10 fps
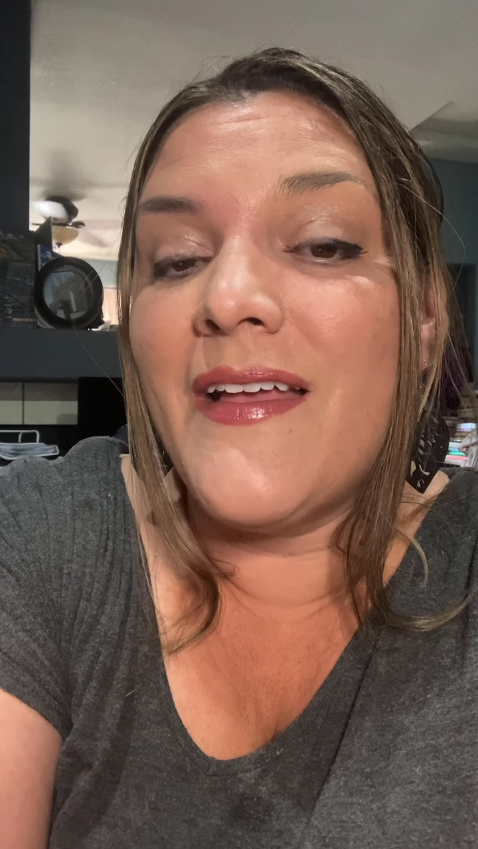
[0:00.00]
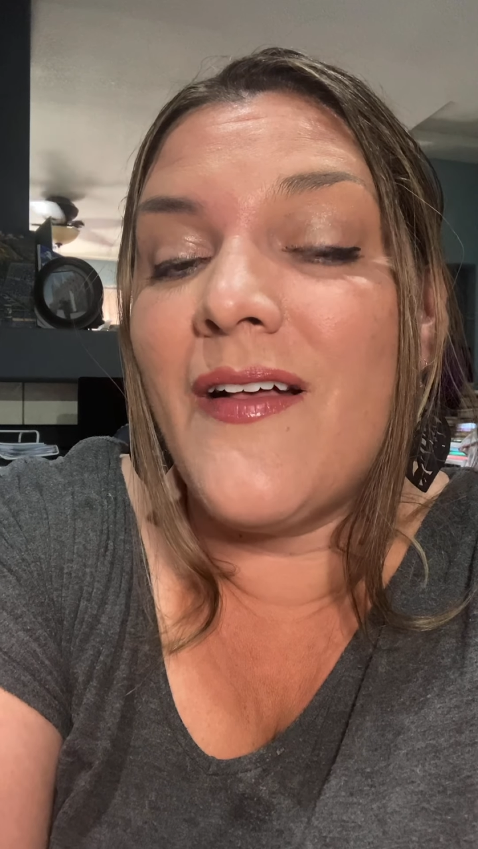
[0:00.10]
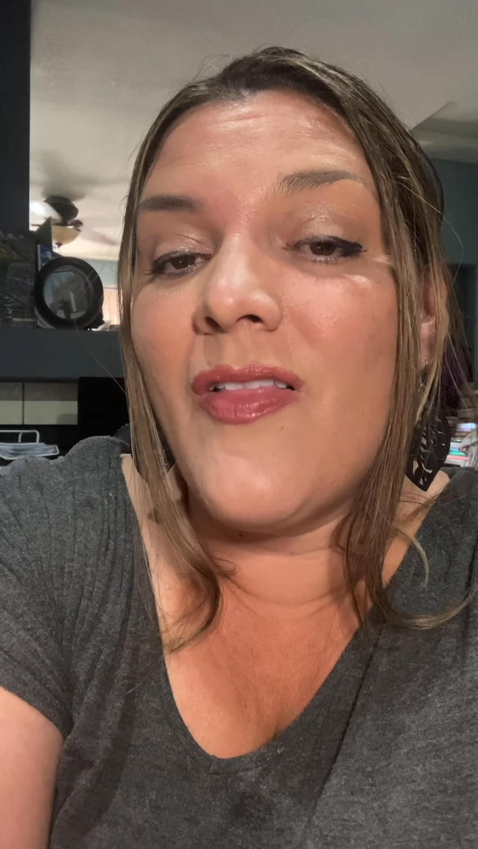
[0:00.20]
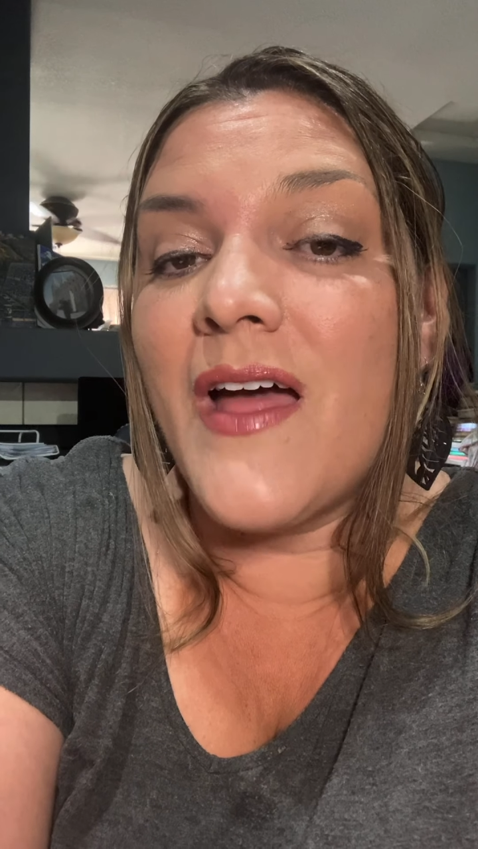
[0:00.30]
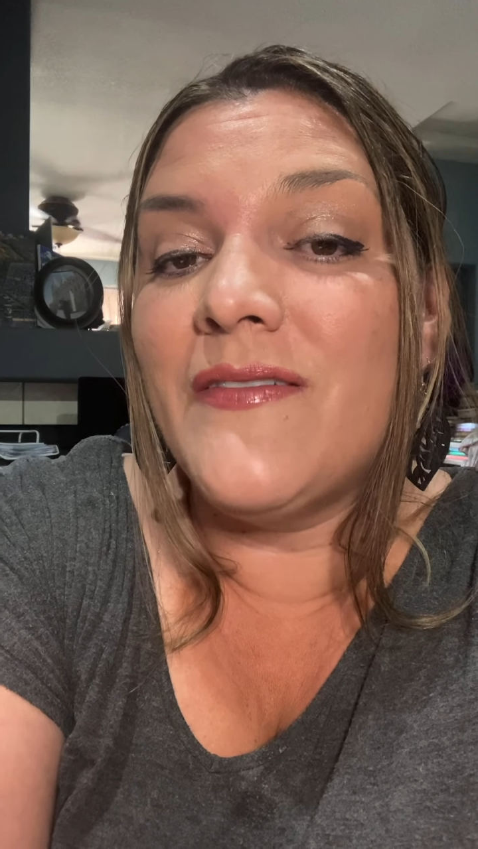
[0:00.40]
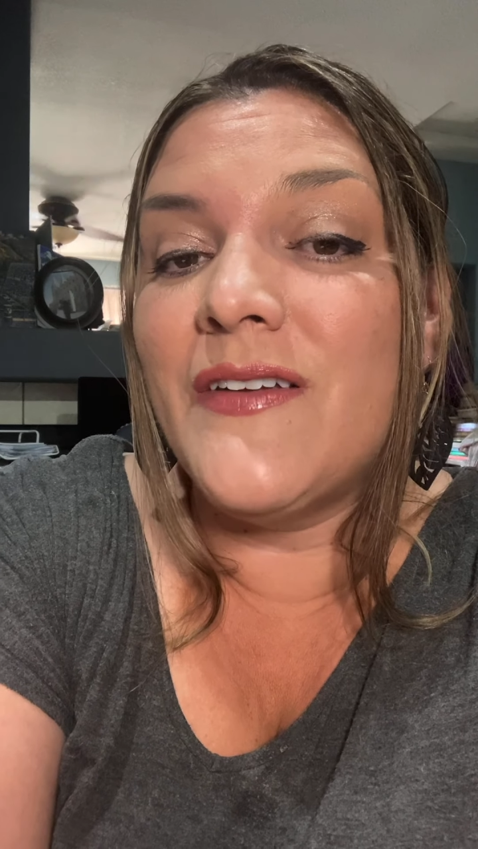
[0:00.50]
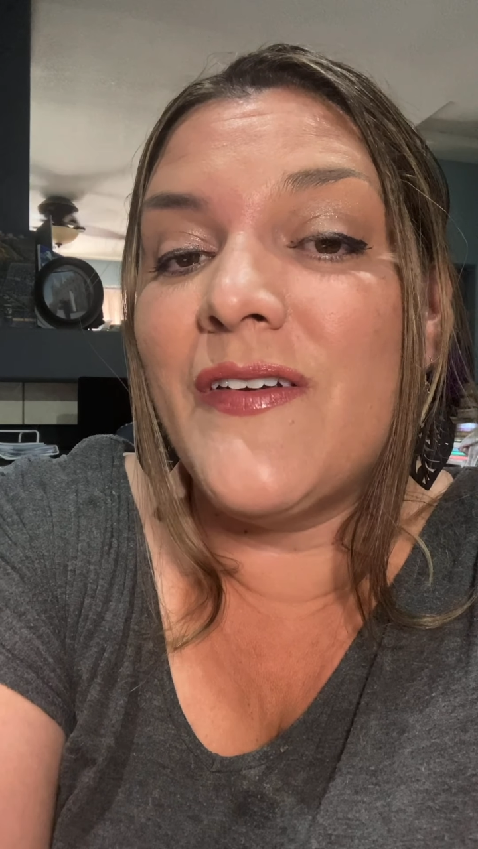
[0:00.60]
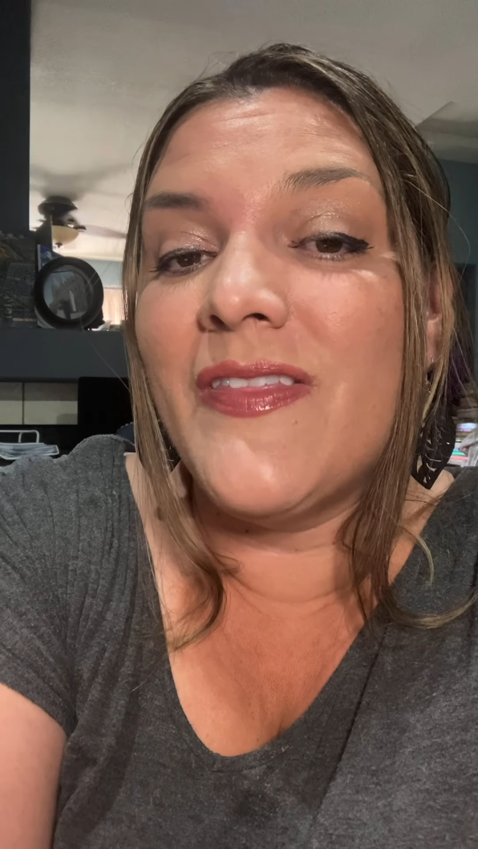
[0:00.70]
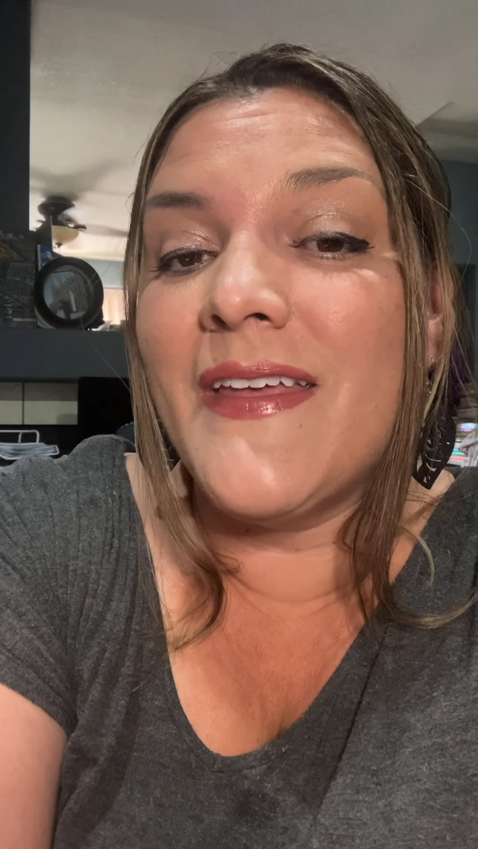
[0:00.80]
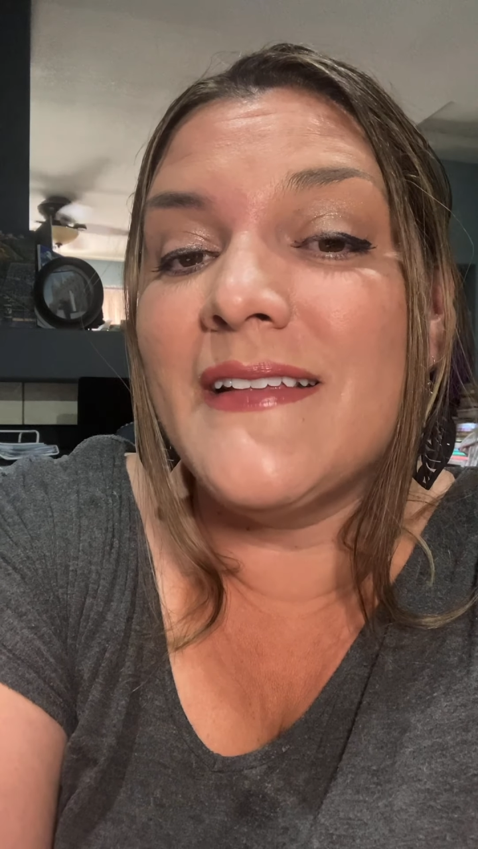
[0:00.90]
a lot of
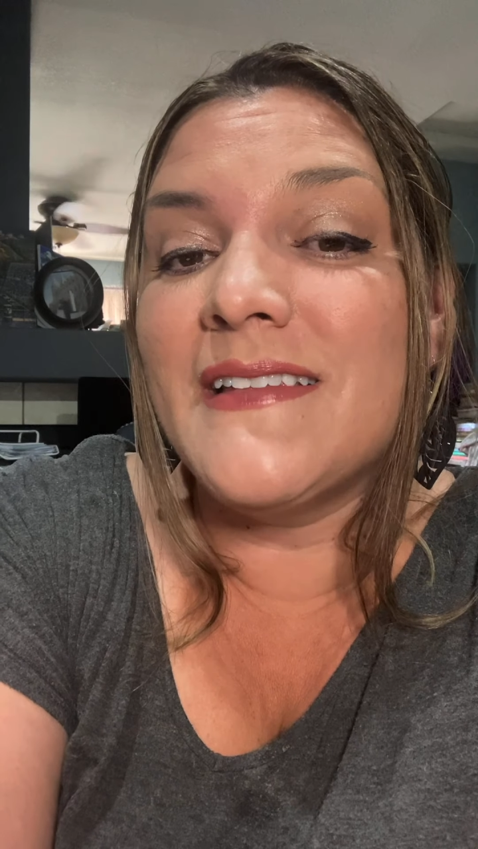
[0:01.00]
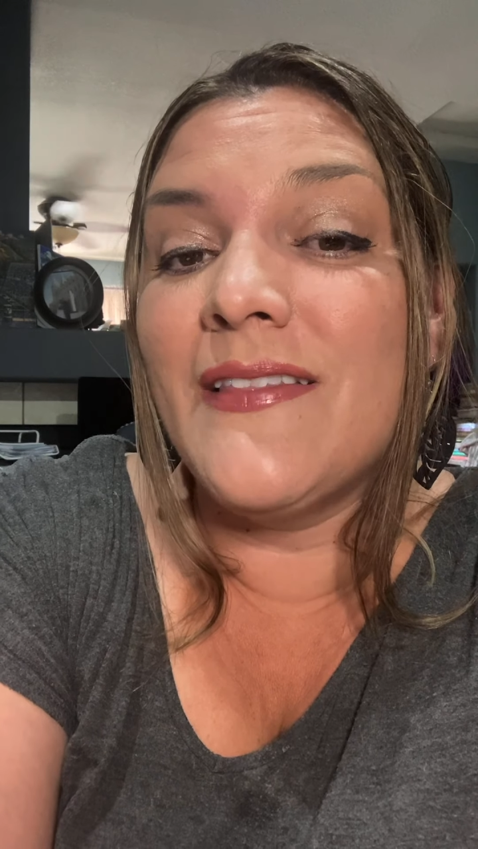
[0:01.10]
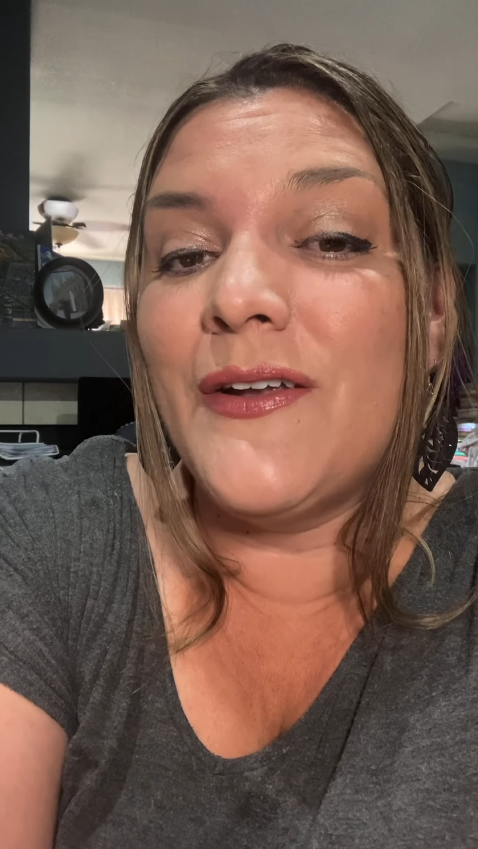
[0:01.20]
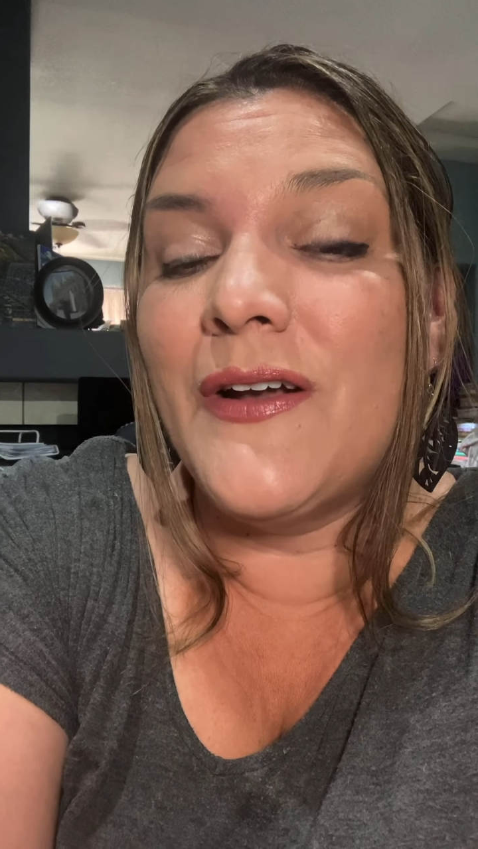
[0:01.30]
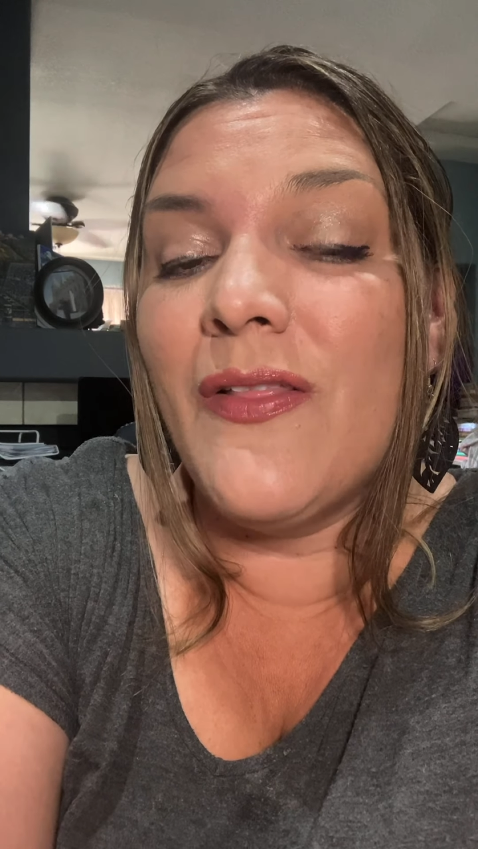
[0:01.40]
different things and learn